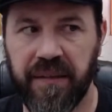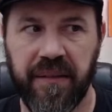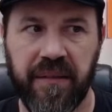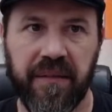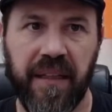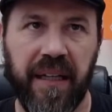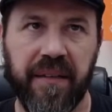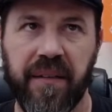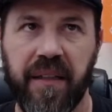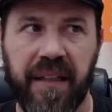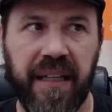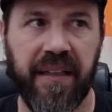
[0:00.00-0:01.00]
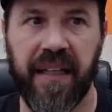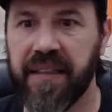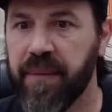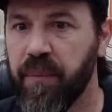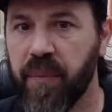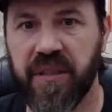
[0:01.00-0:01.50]
not again, not
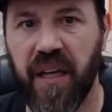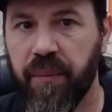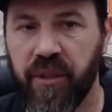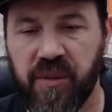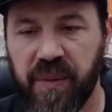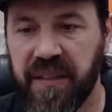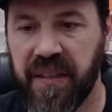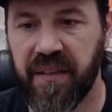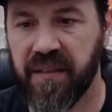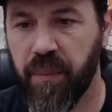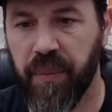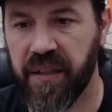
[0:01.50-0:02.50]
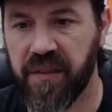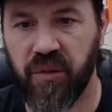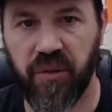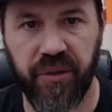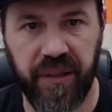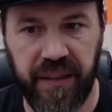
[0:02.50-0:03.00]
that Metabo HPT is the best
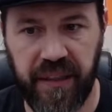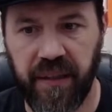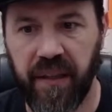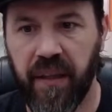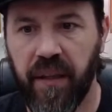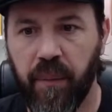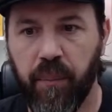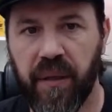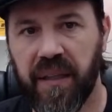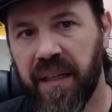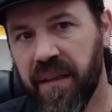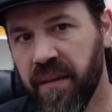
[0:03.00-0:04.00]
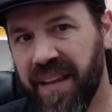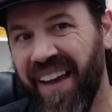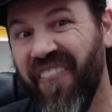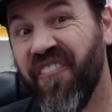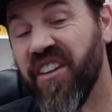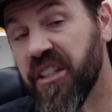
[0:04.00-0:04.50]
tool or anything, but
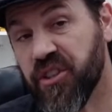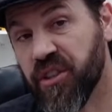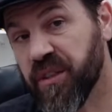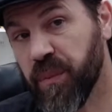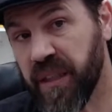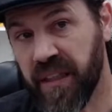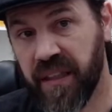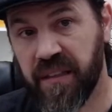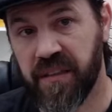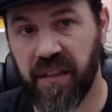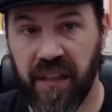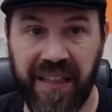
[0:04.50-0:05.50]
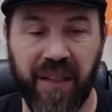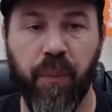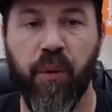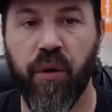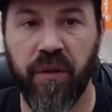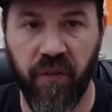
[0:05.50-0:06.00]
that feature to me is a, an
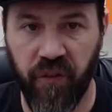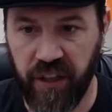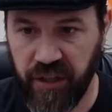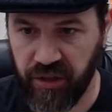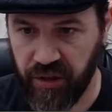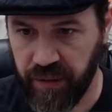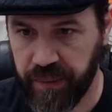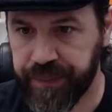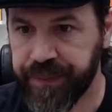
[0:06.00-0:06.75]
important feature.